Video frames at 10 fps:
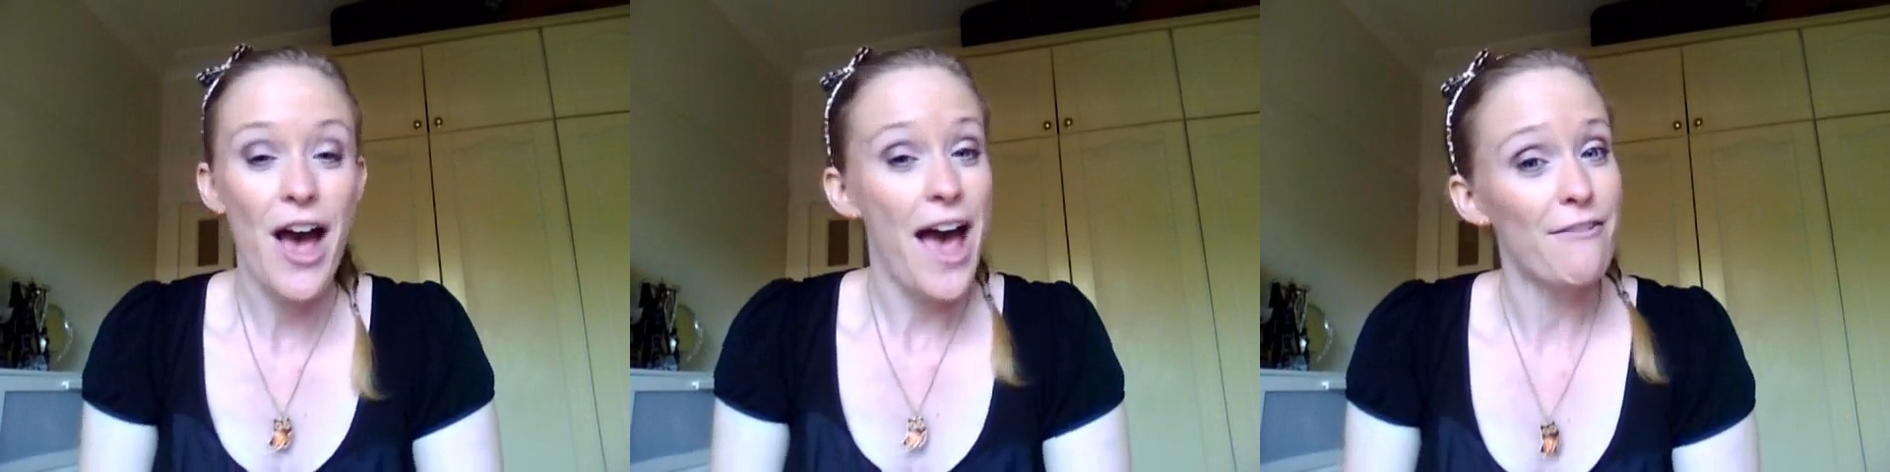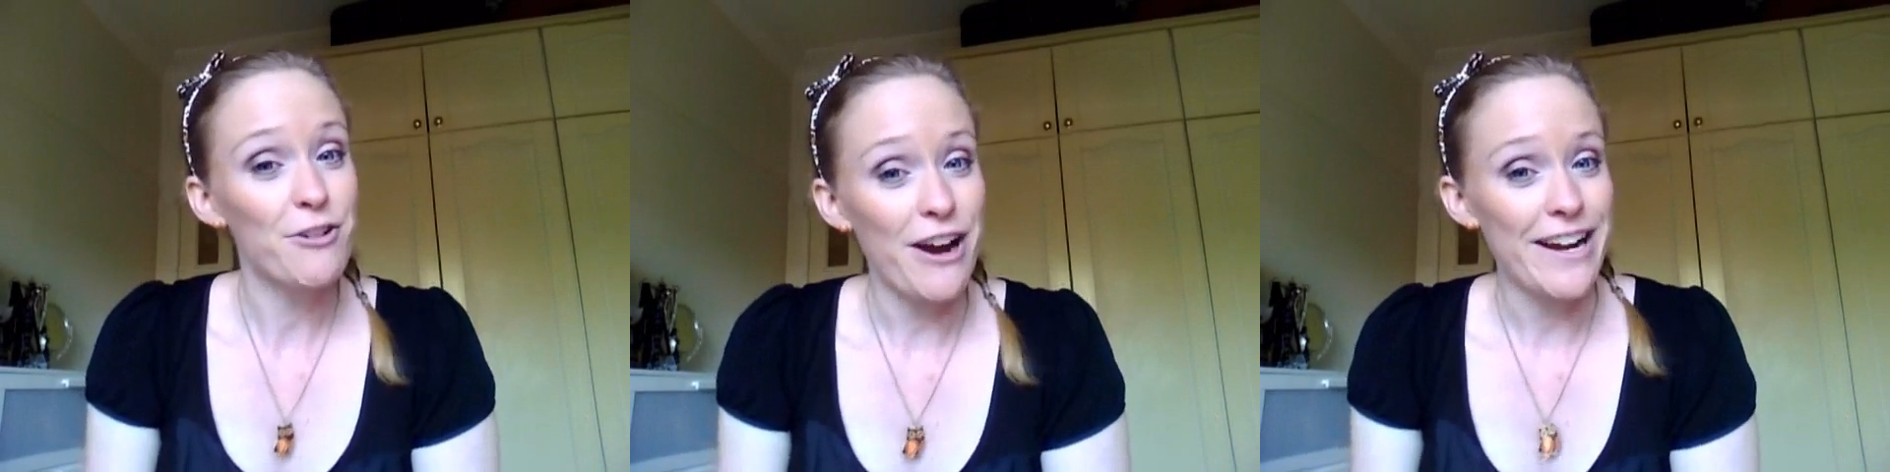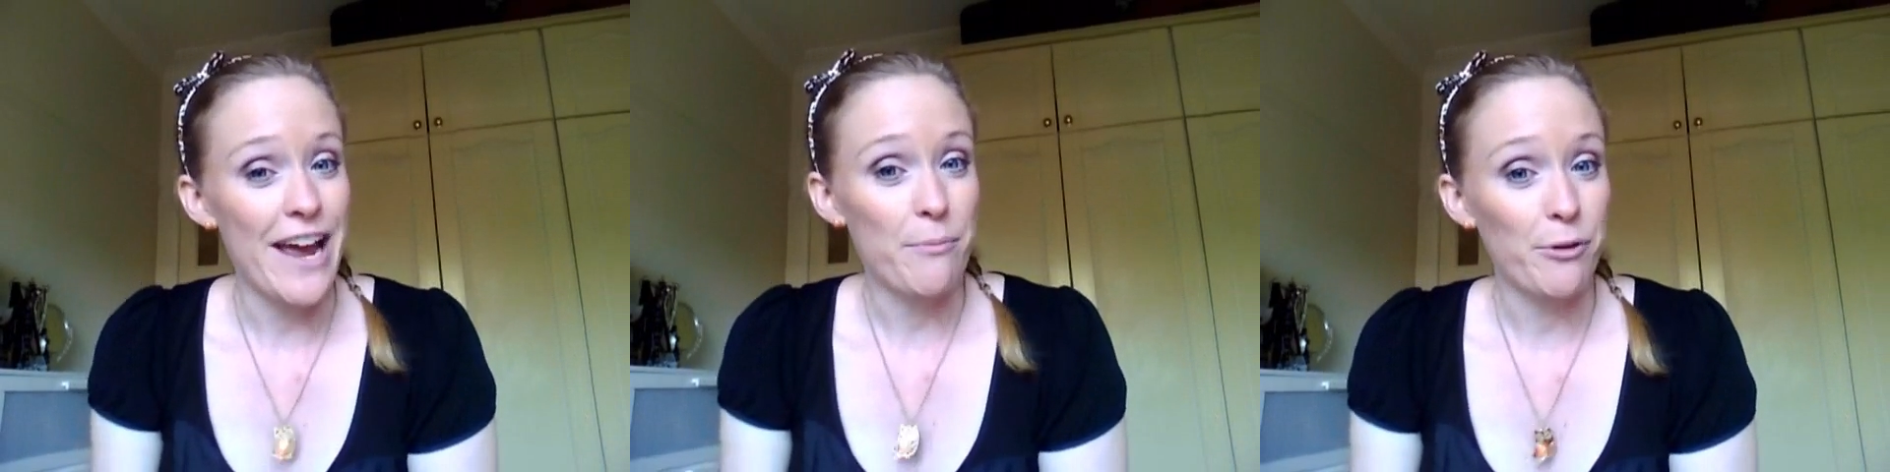Have a
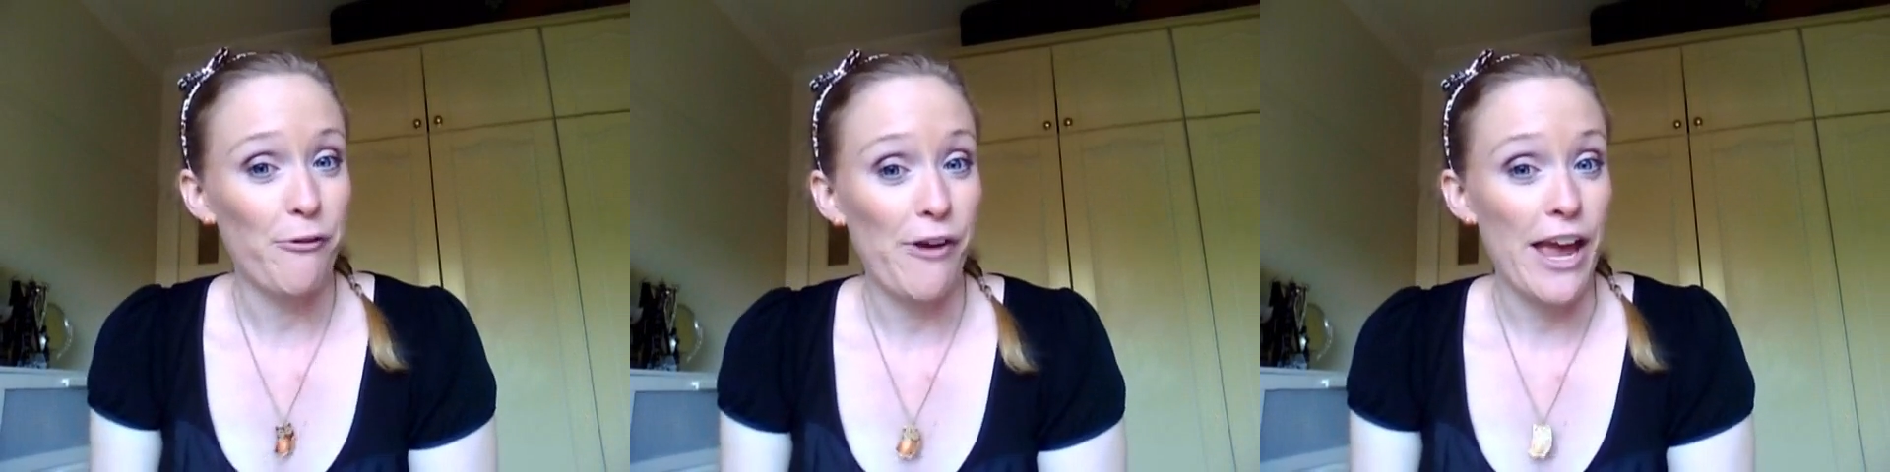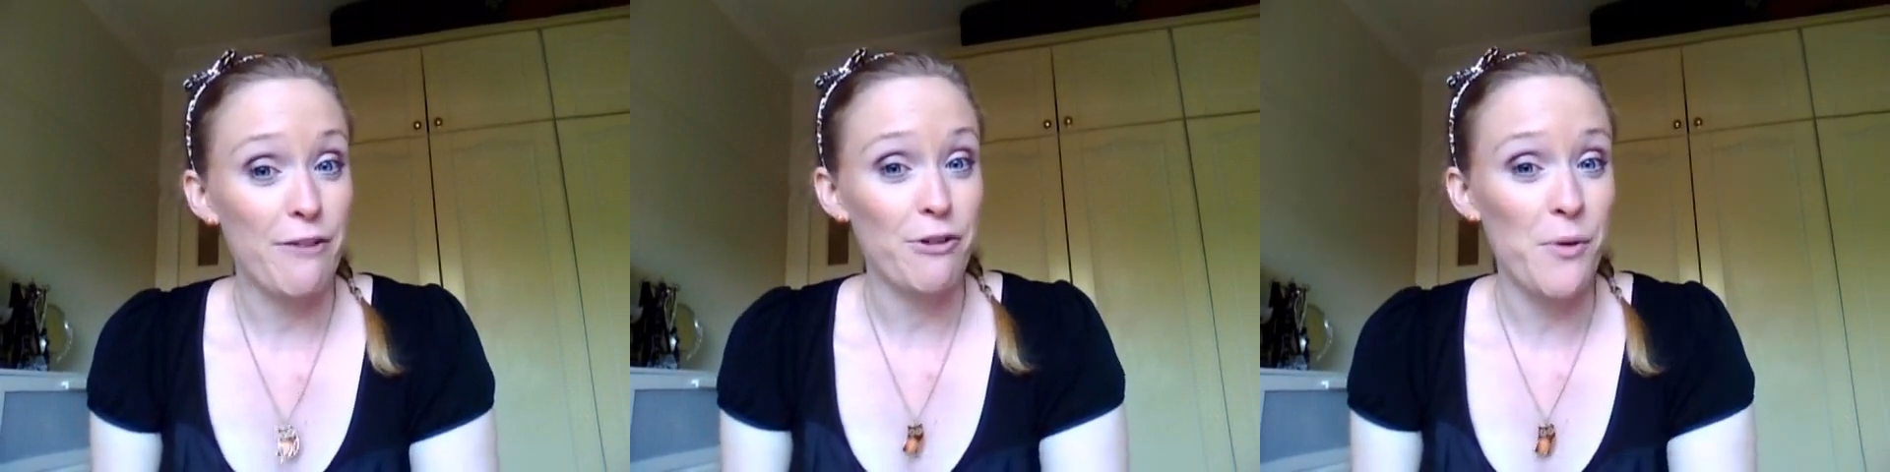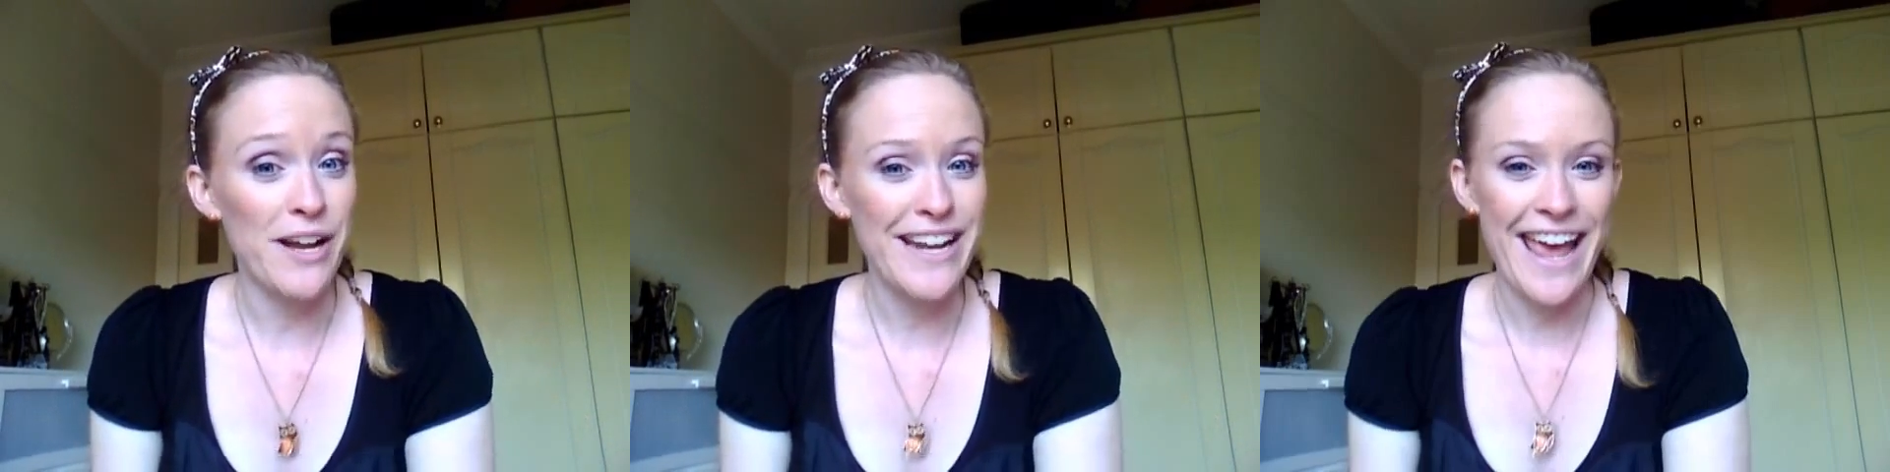great April,
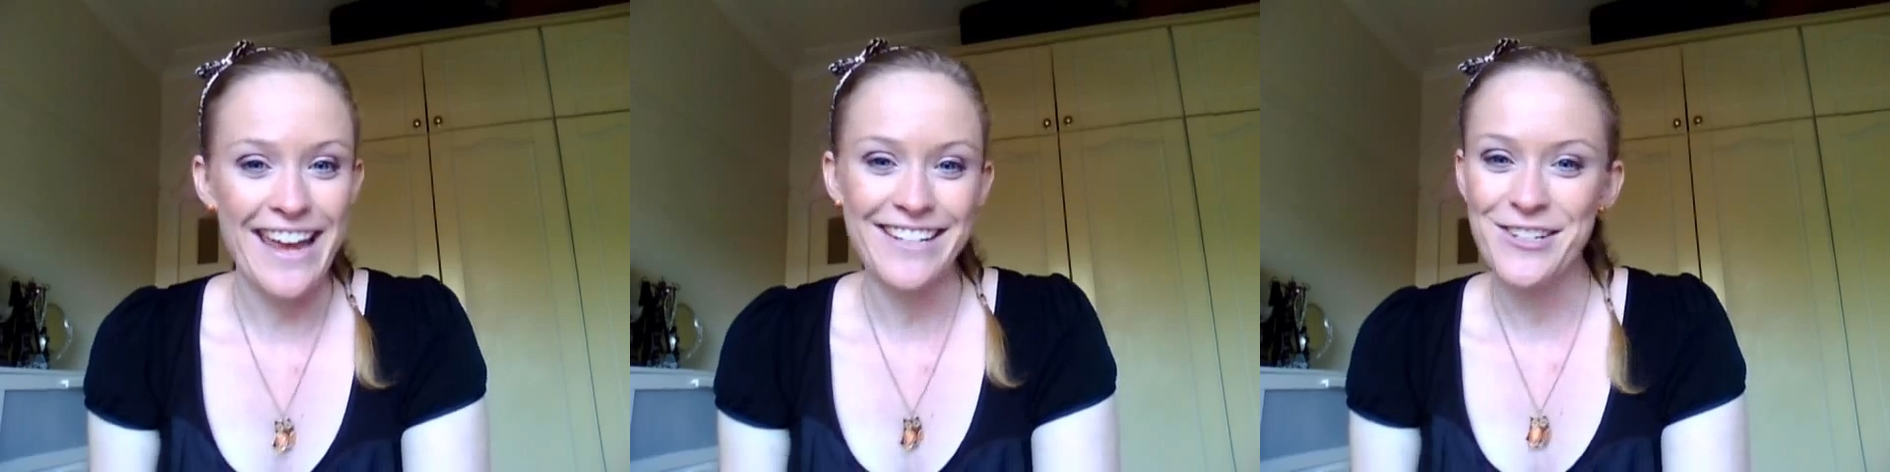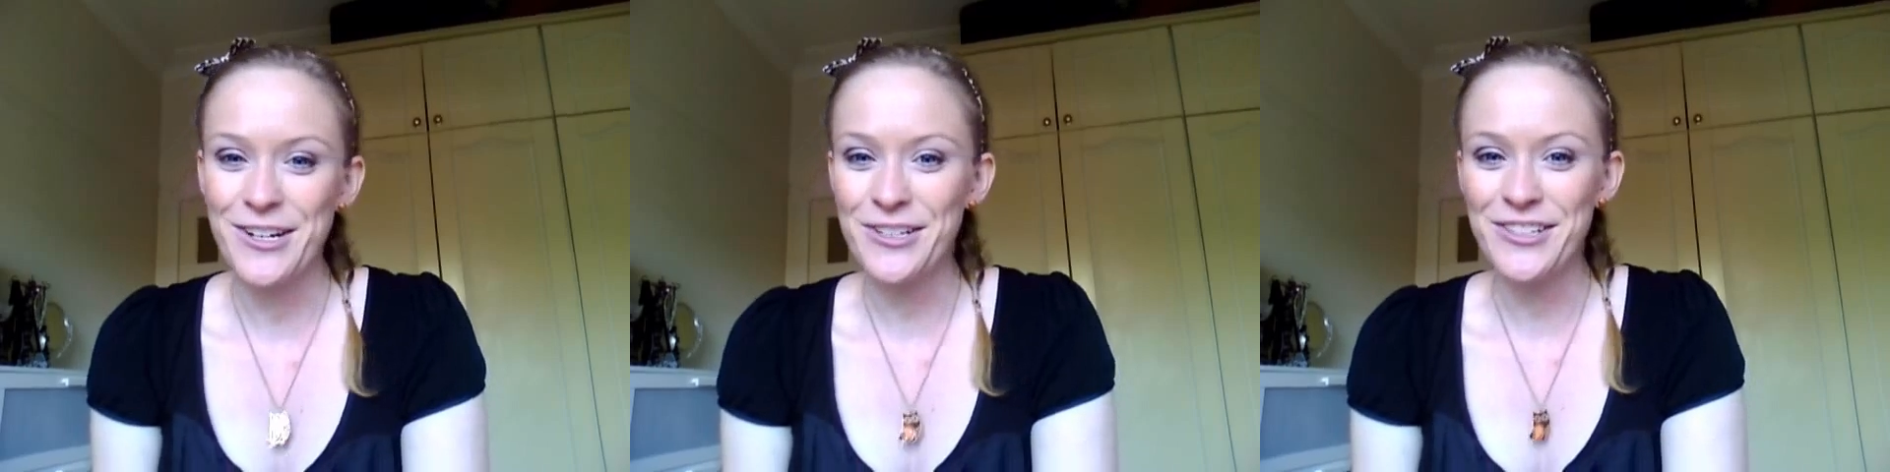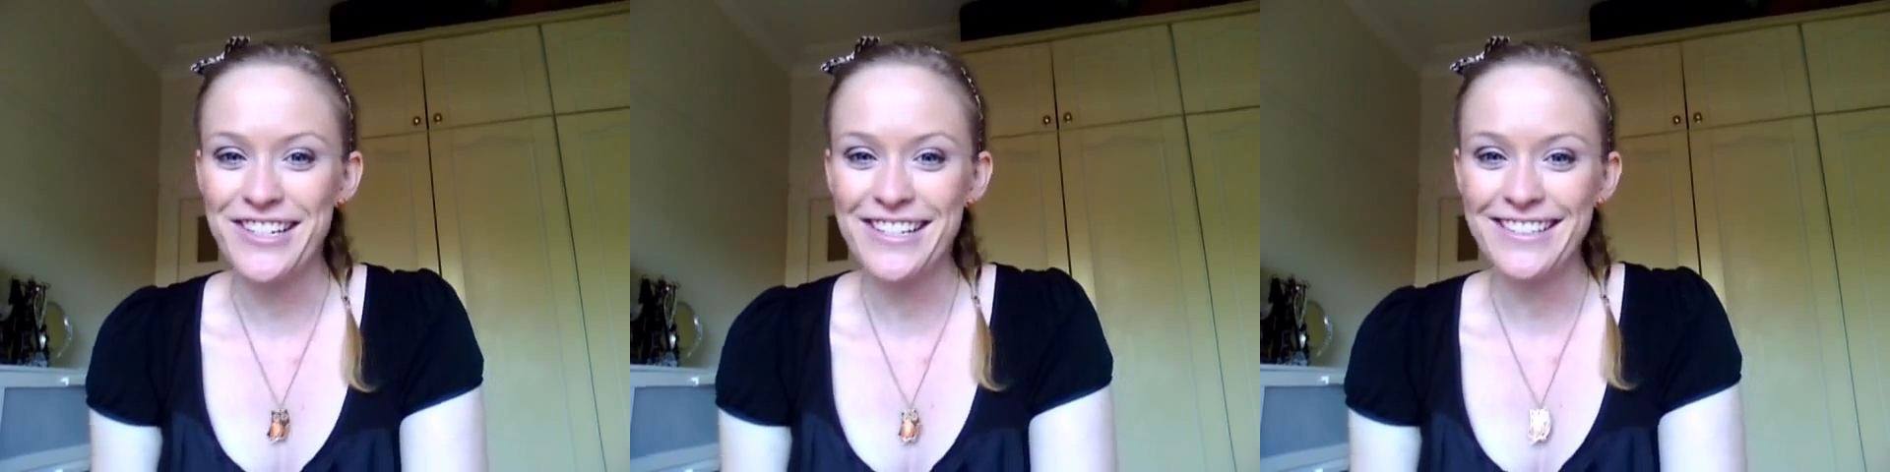everyone, and
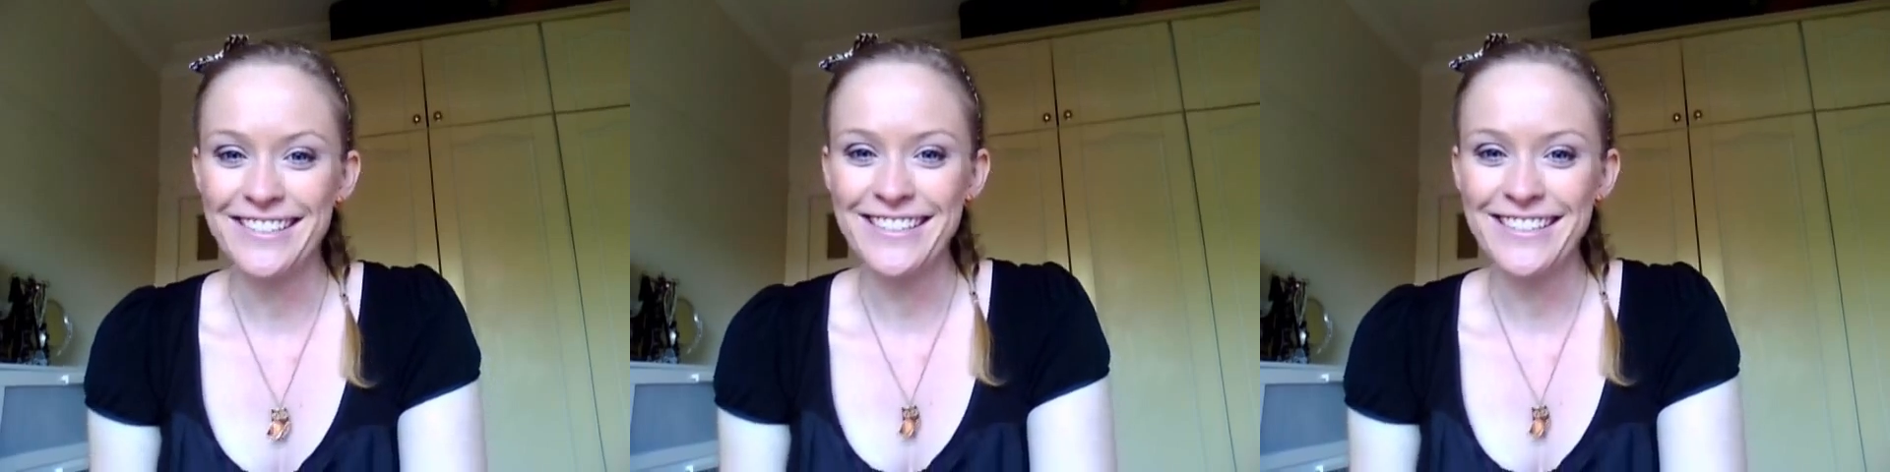toodles.